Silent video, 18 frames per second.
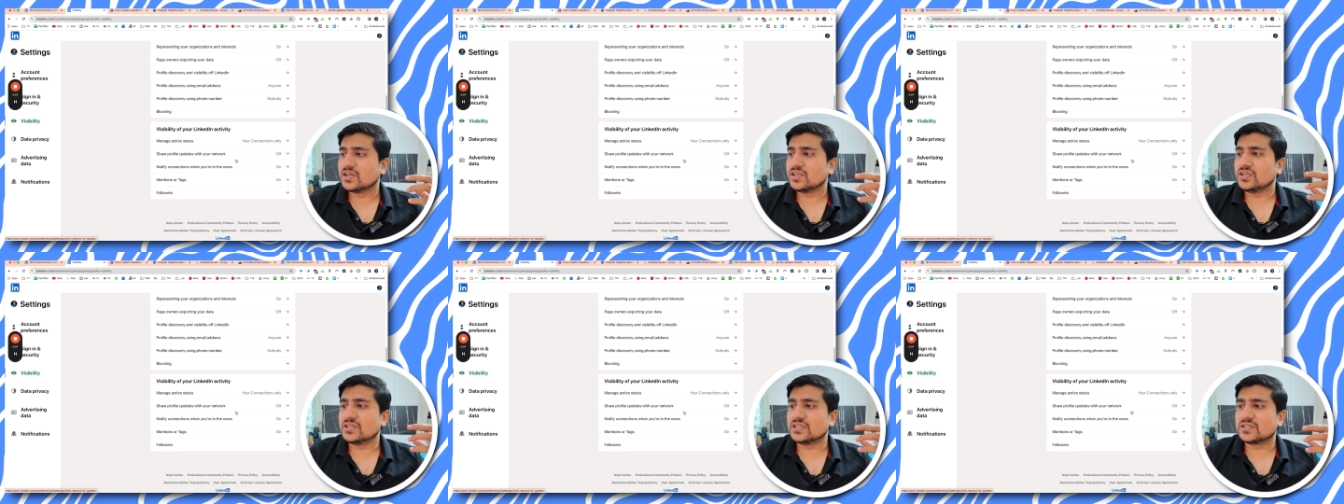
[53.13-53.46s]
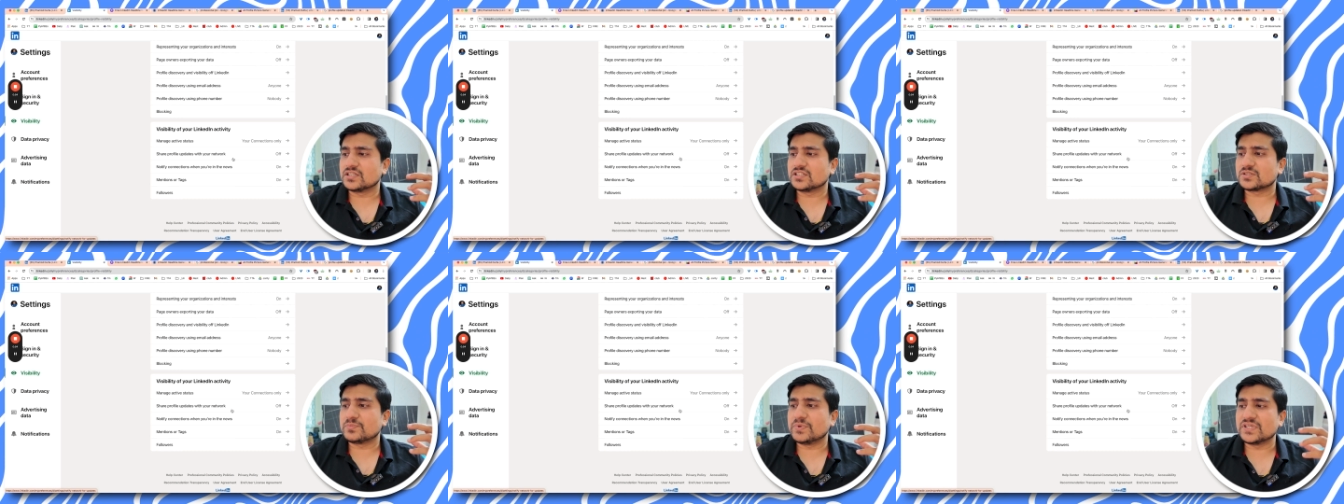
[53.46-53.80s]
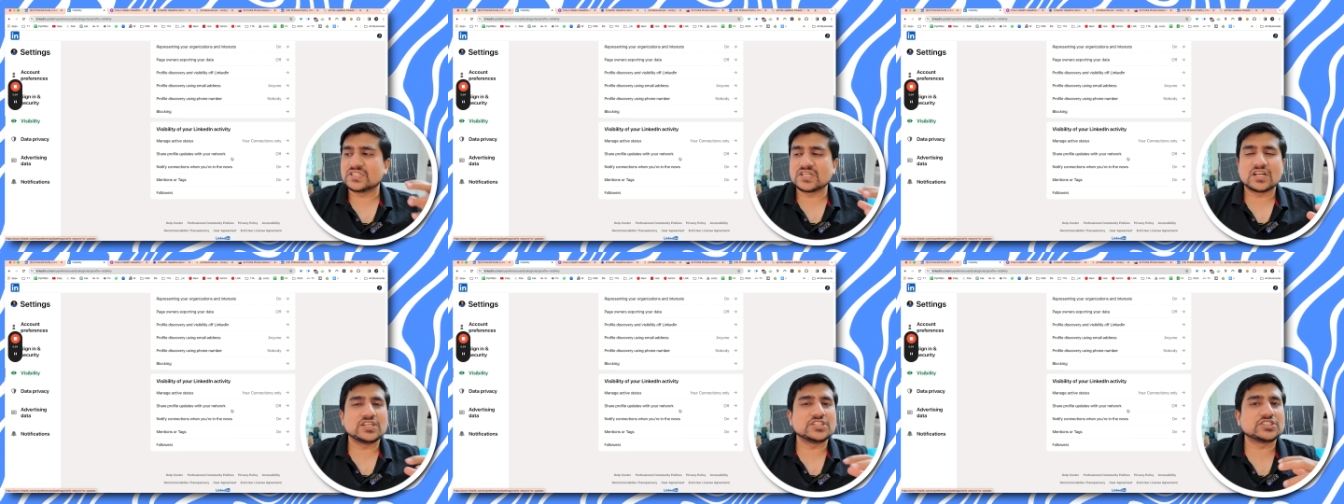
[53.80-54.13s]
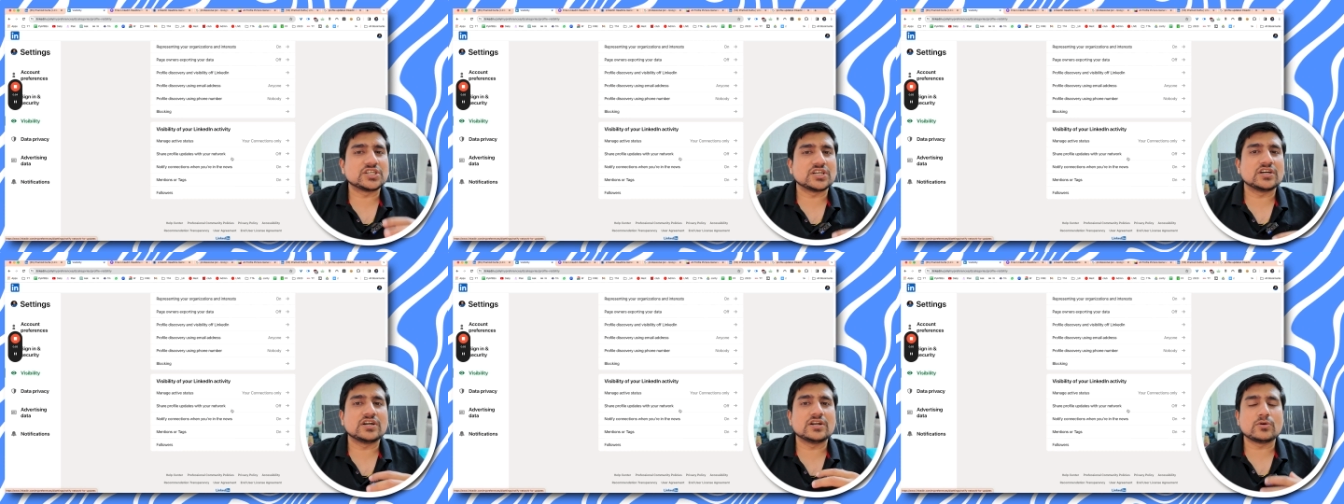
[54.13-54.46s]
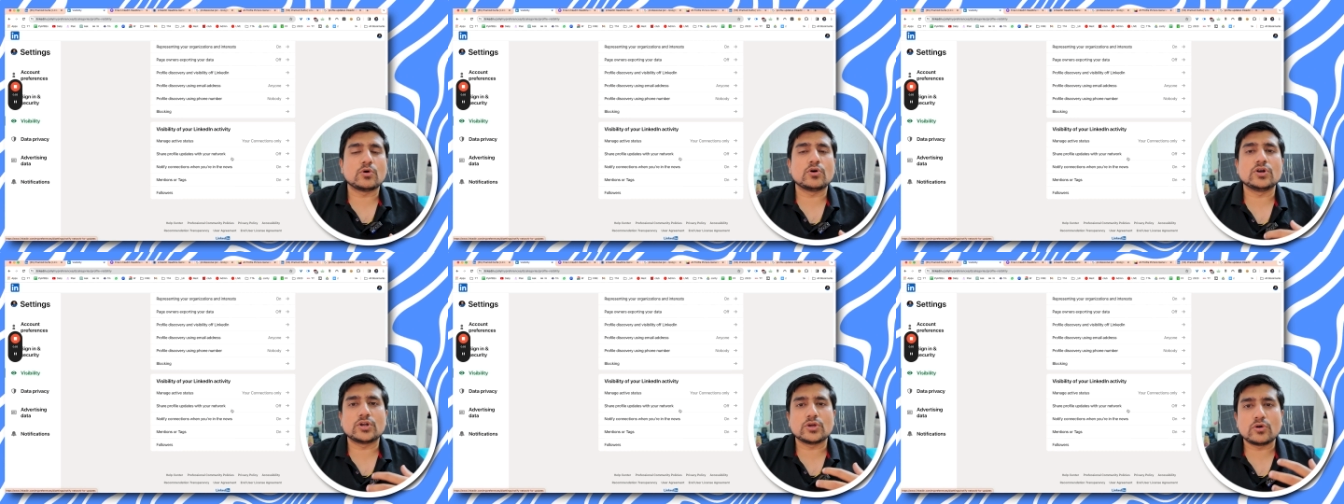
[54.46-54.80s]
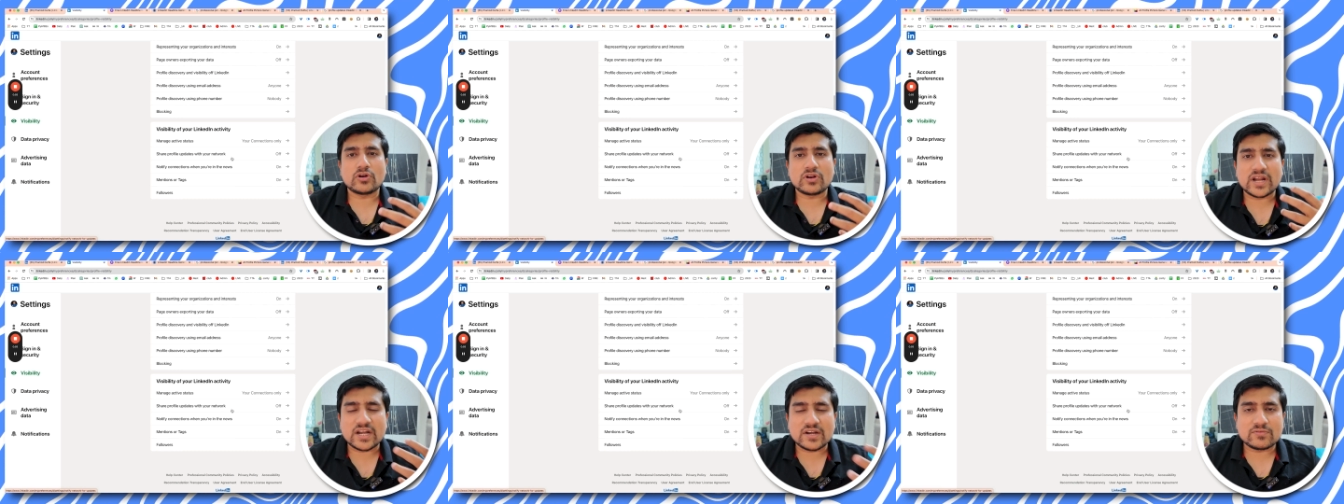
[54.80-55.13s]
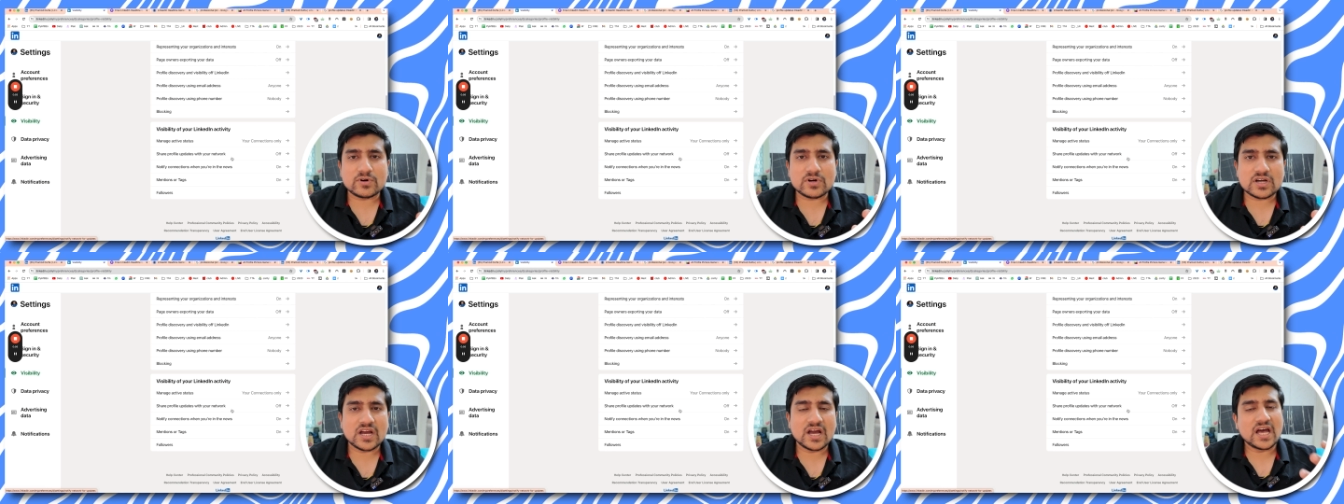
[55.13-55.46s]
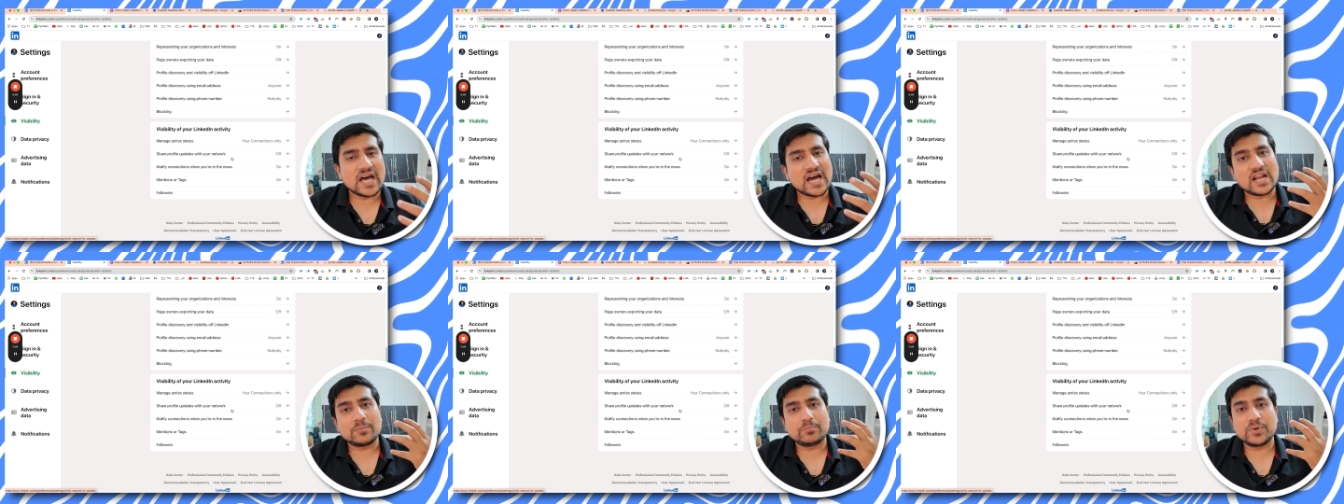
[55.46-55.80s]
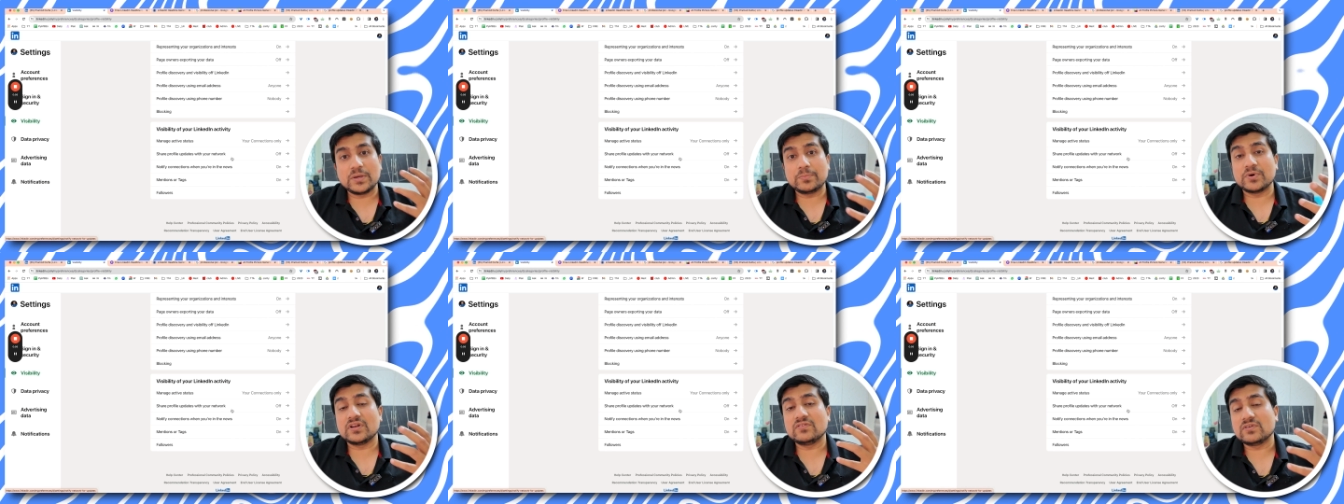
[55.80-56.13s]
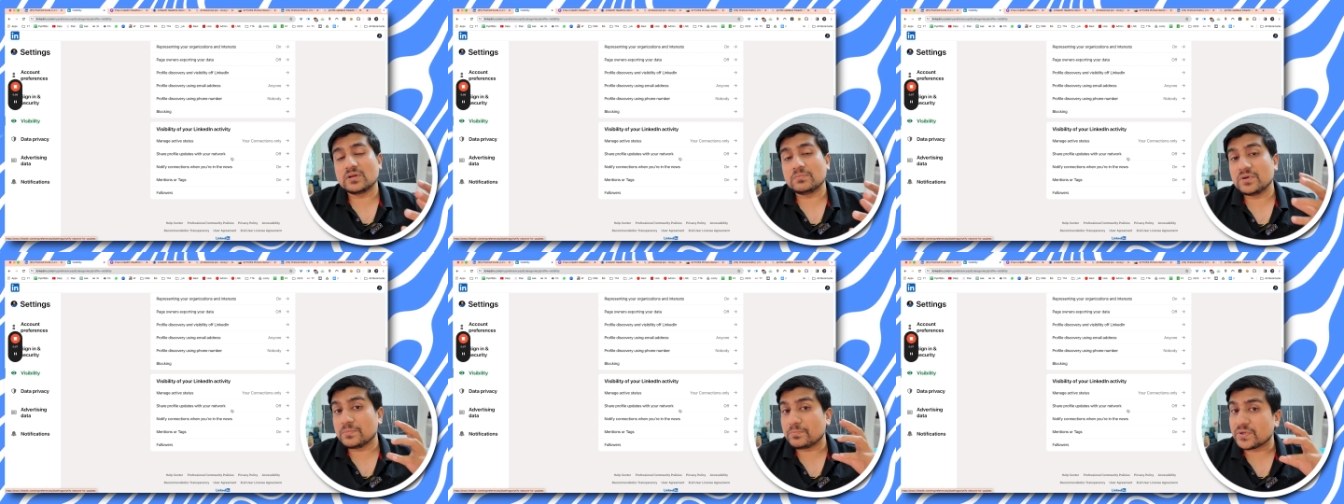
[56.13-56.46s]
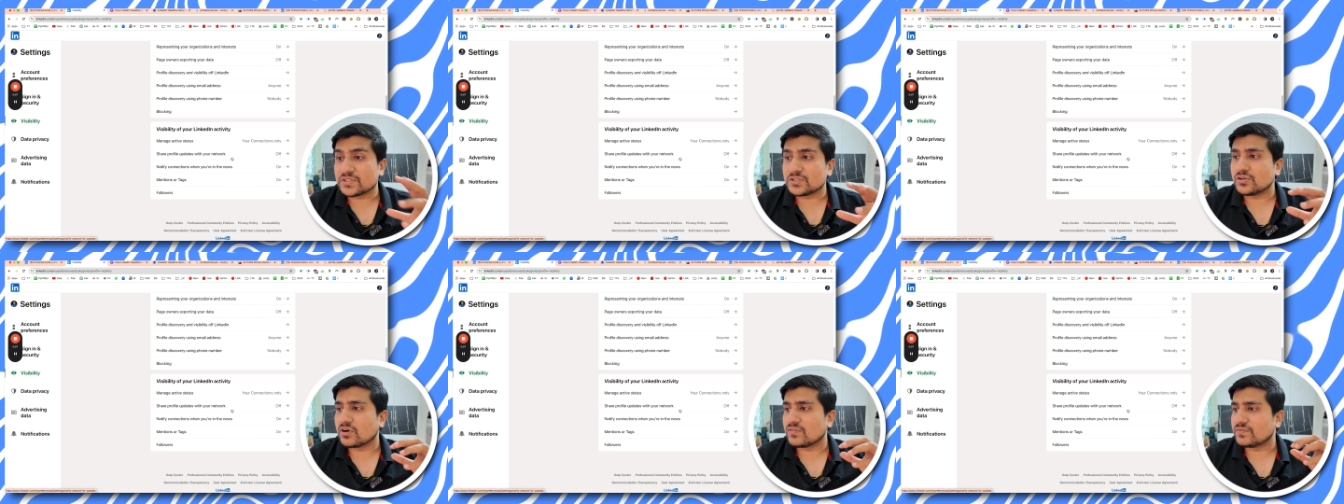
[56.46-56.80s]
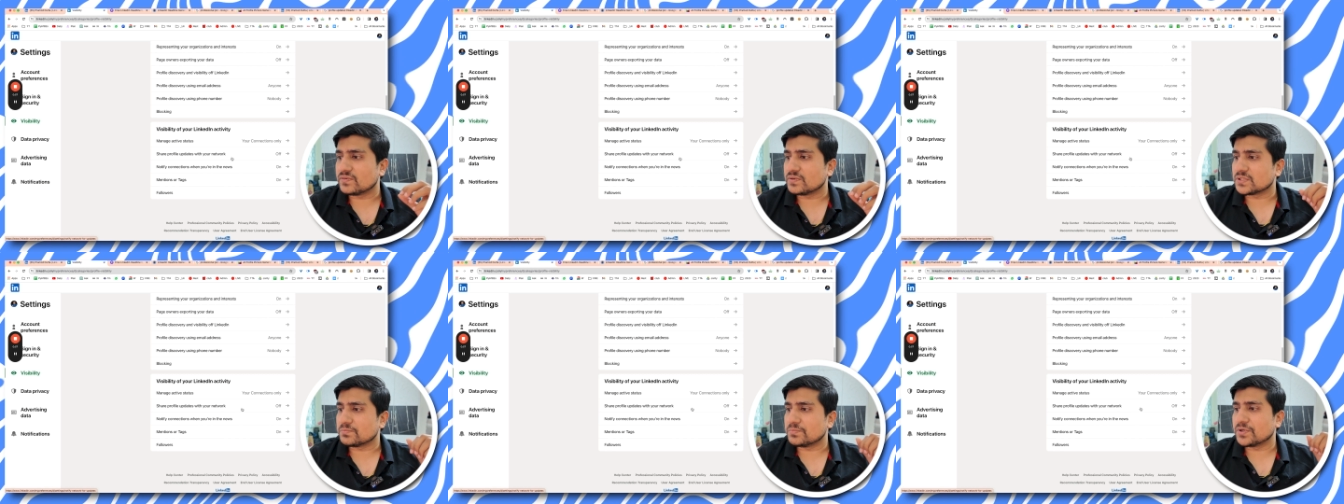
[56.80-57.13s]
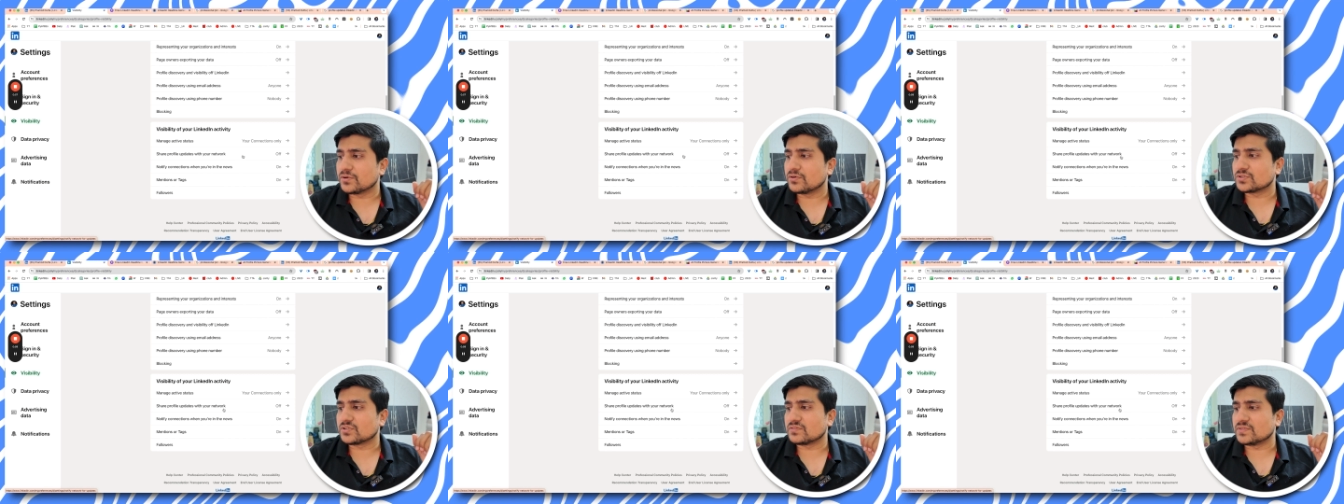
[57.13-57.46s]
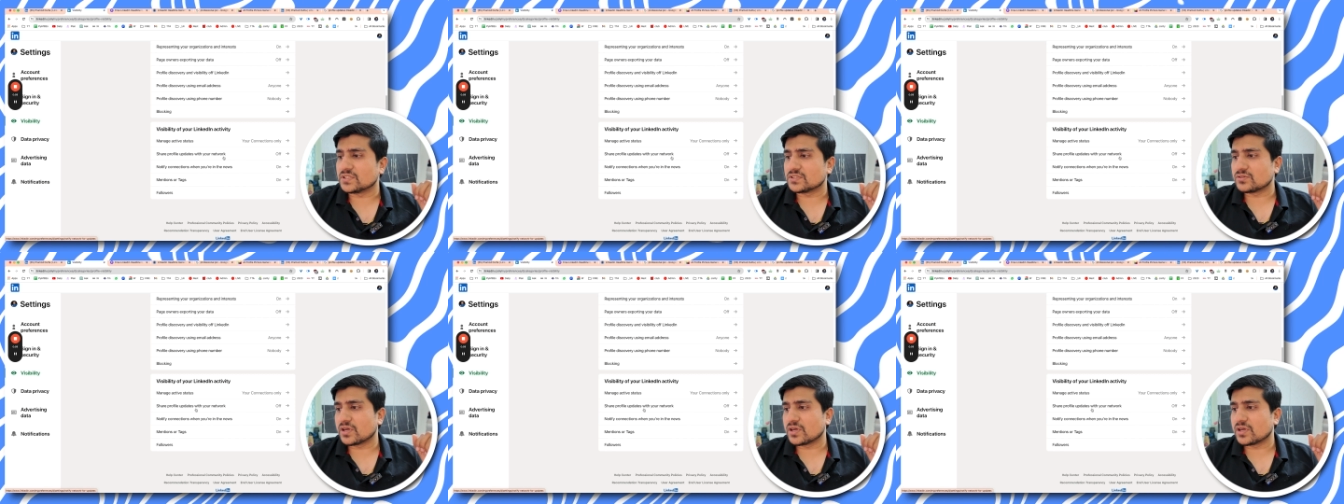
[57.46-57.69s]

it is basically shared onto your network and people will be pissed off because of this.